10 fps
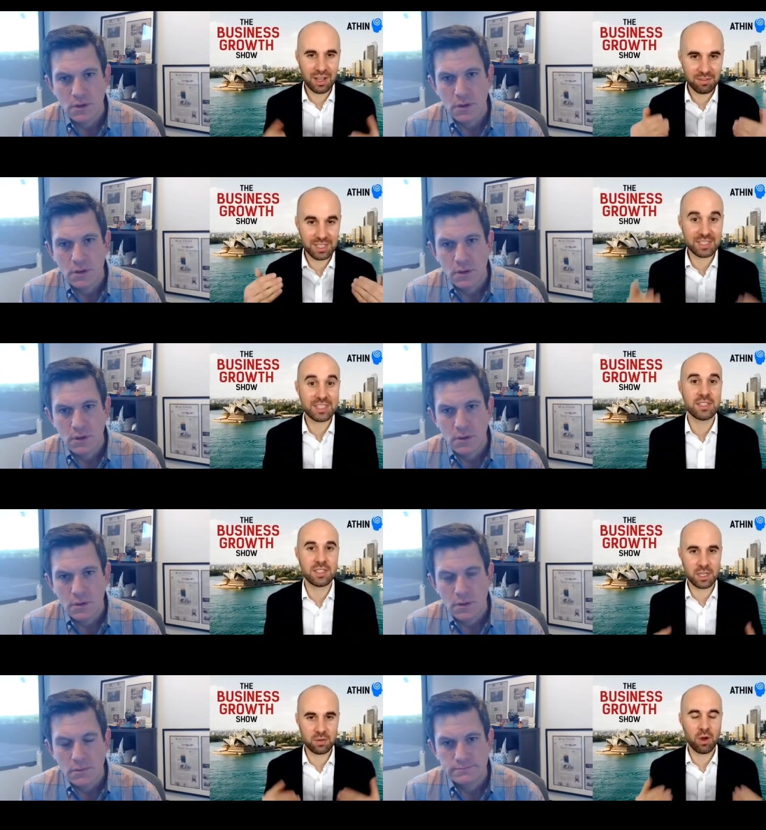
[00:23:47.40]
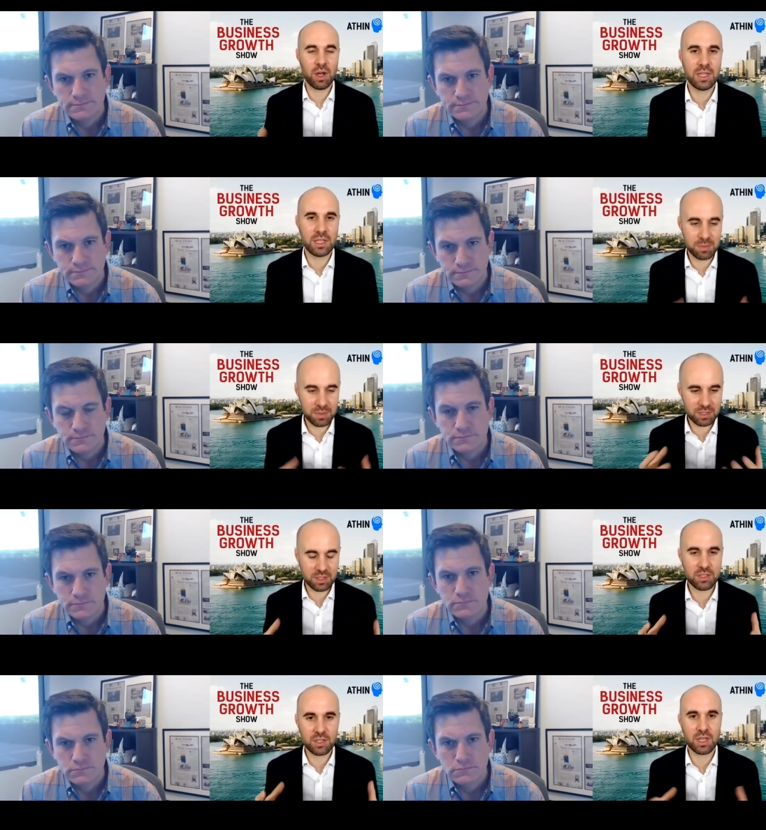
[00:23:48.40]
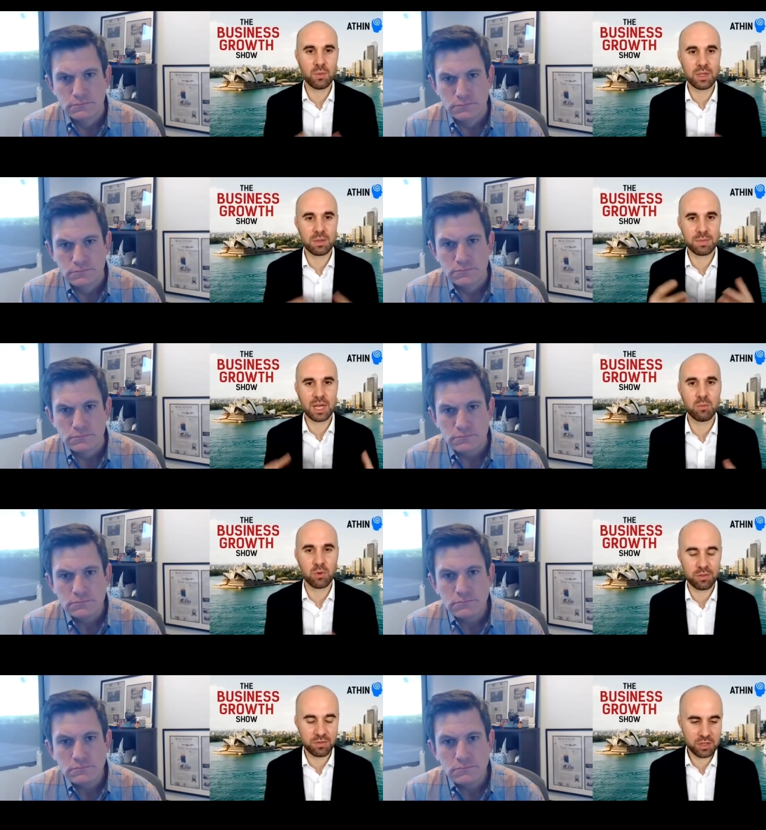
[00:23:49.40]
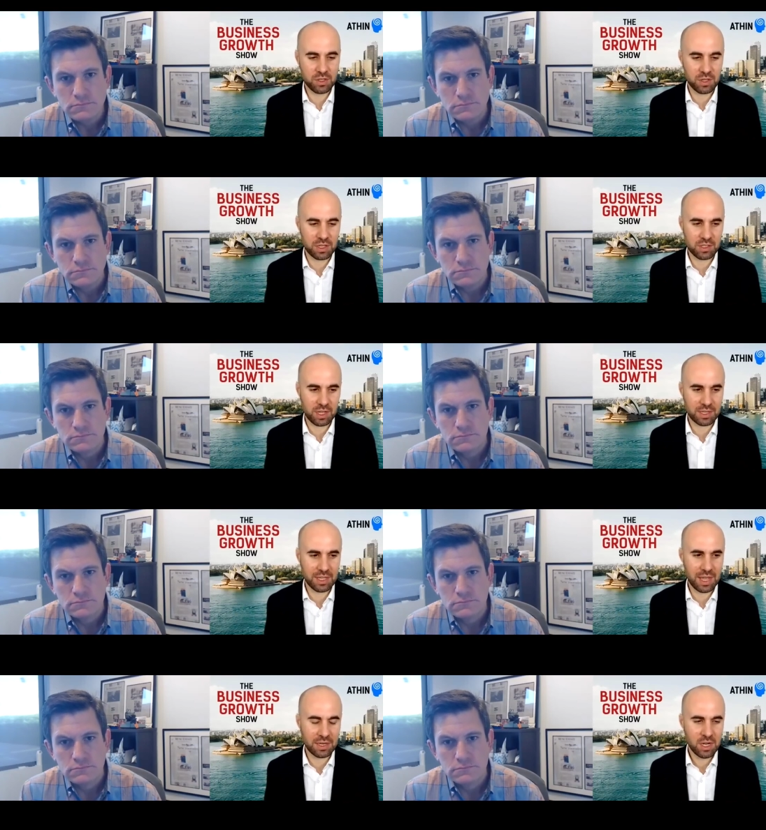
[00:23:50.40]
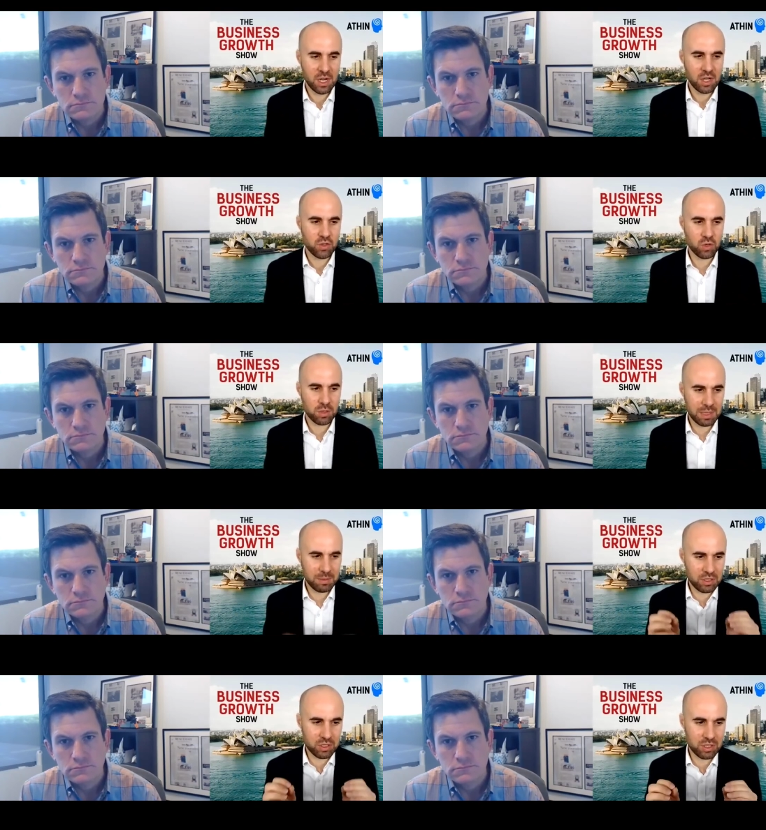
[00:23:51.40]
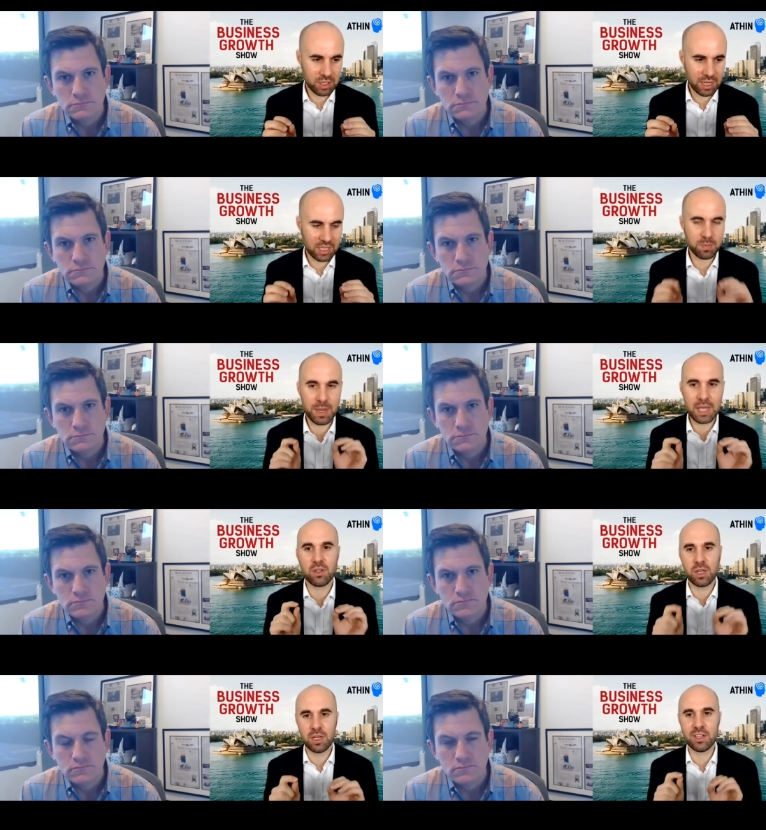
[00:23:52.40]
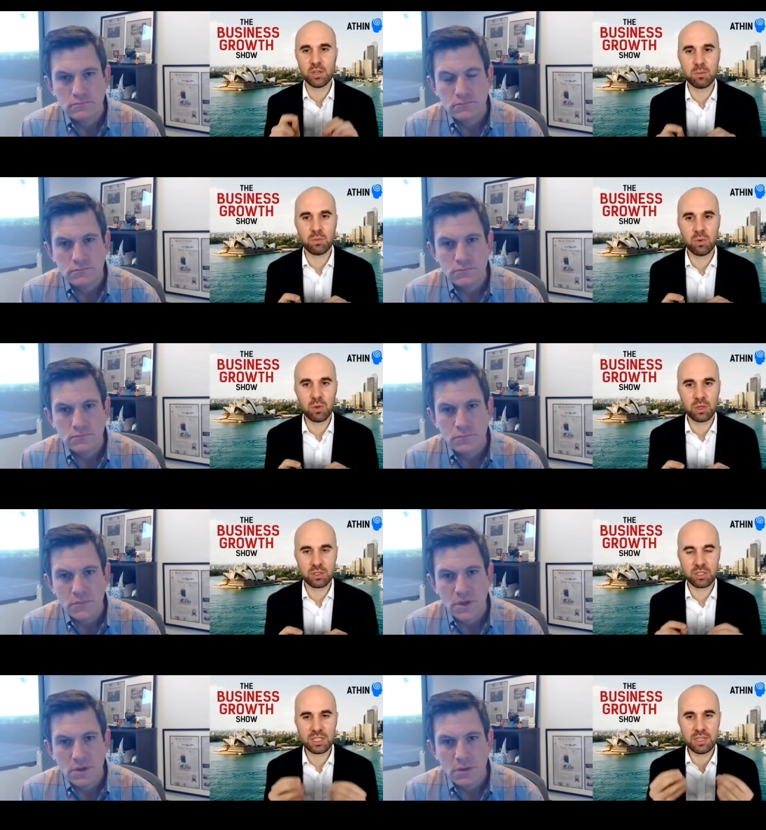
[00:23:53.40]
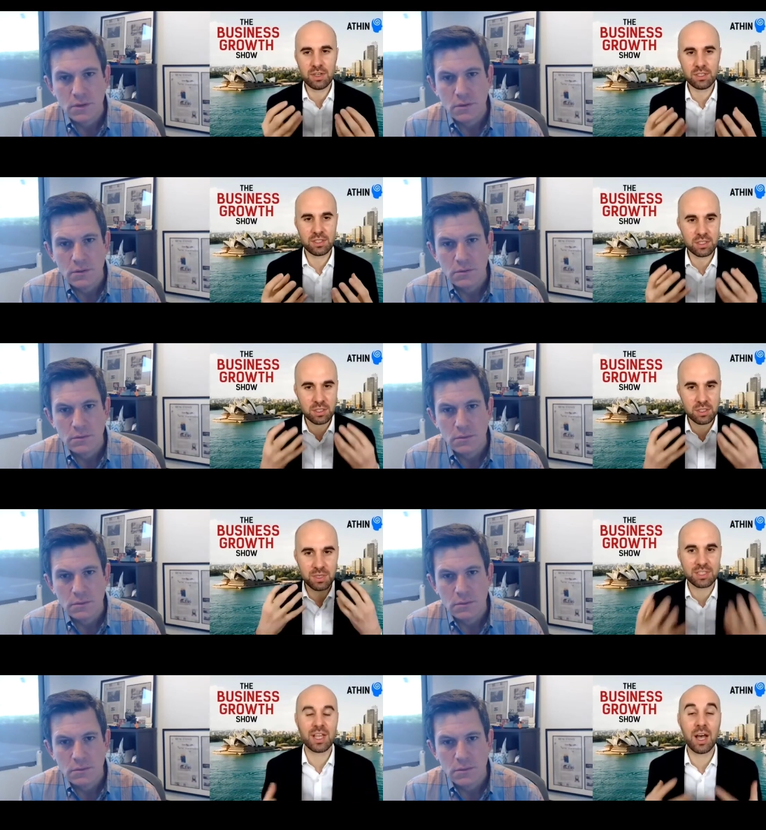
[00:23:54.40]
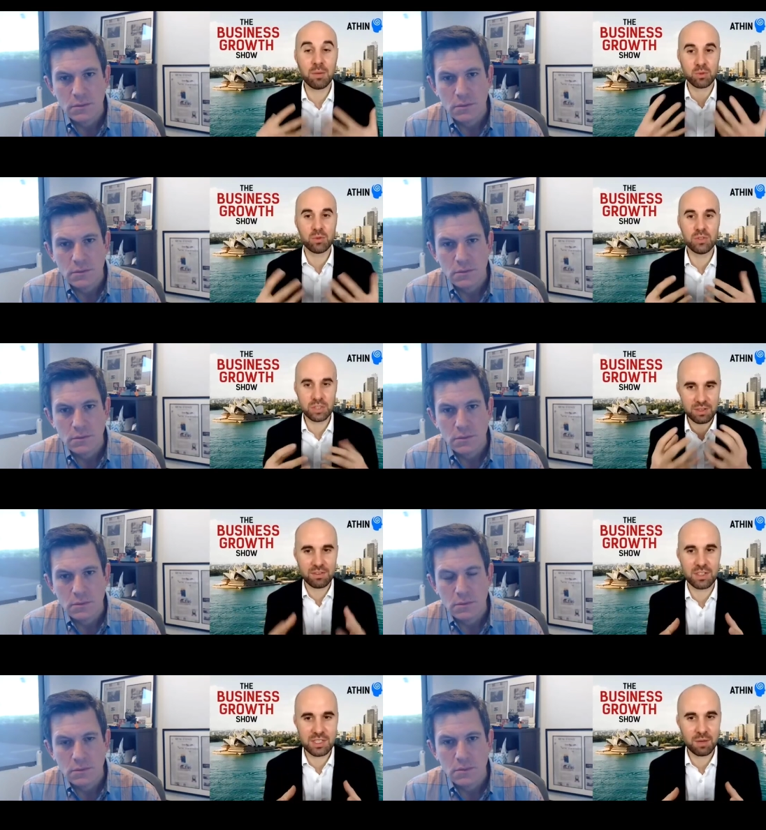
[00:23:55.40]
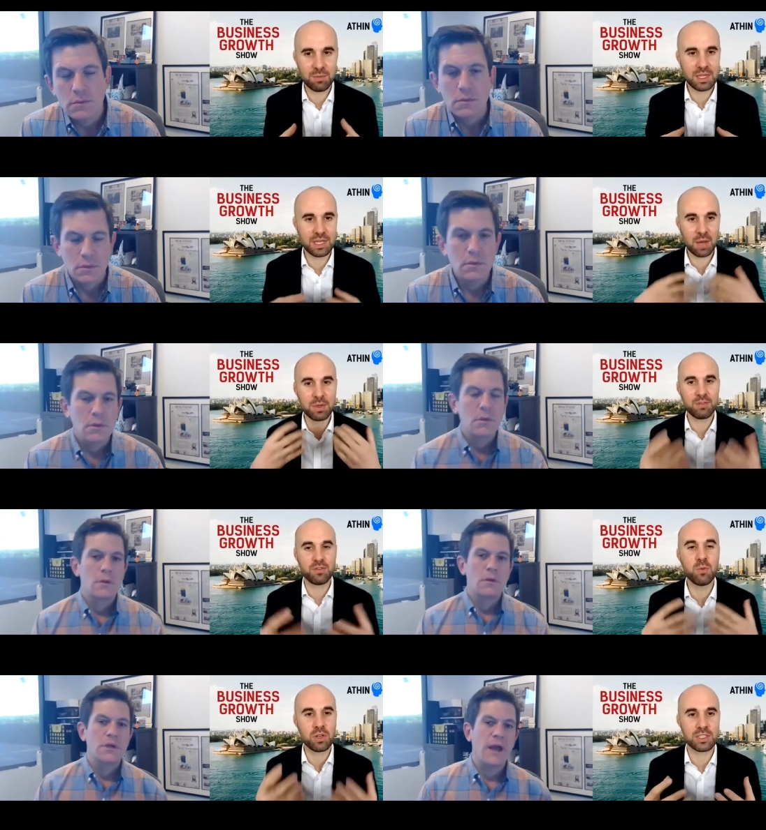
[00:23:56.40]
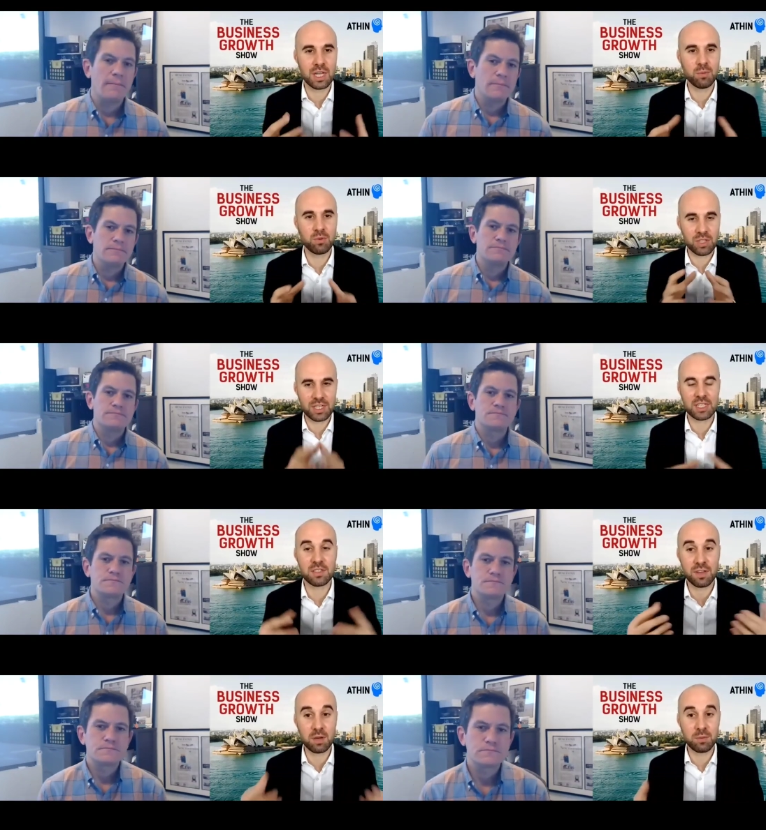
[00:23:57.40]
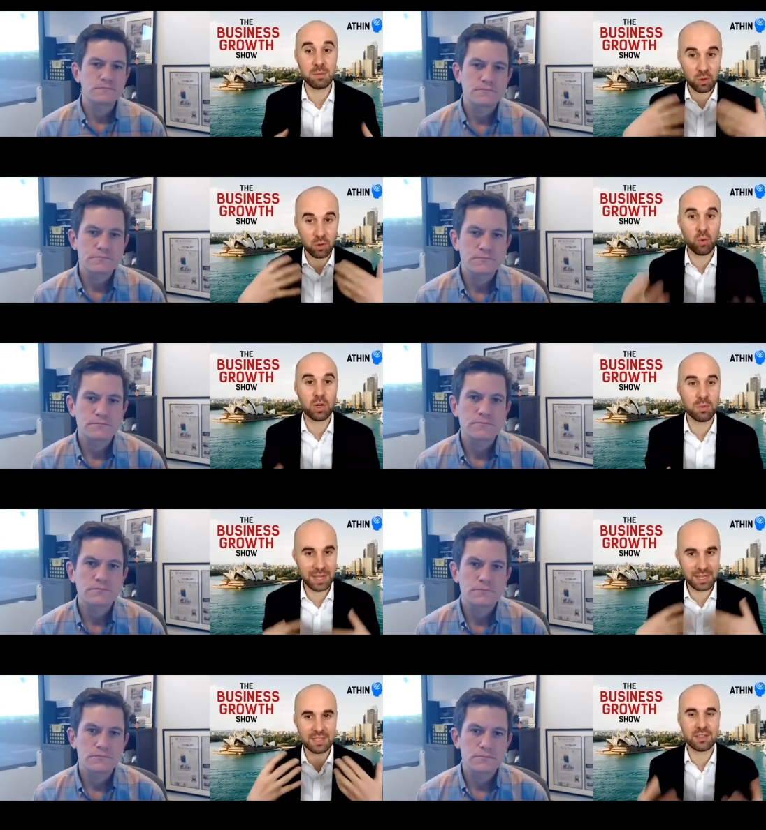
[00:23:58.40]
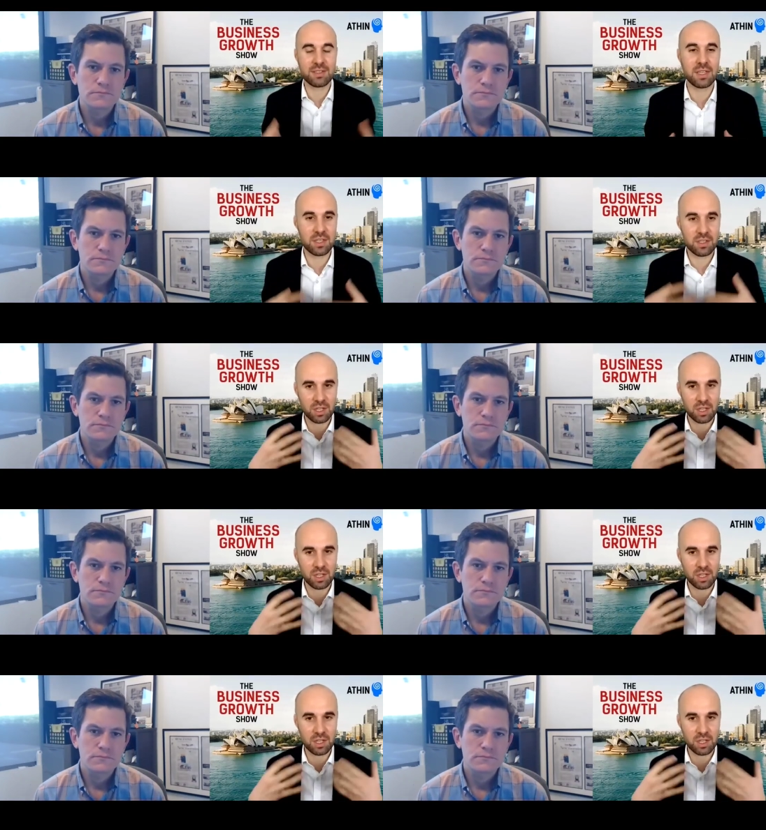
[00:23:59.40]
Speaker 1: of a necessity, right, in business so that we can become more efficient and things like that. Do you want to maybe just expand on it a little bit more and just give us some examples? You've given some here now, but a few more yeah. examples, I guess, of how people are automating these things,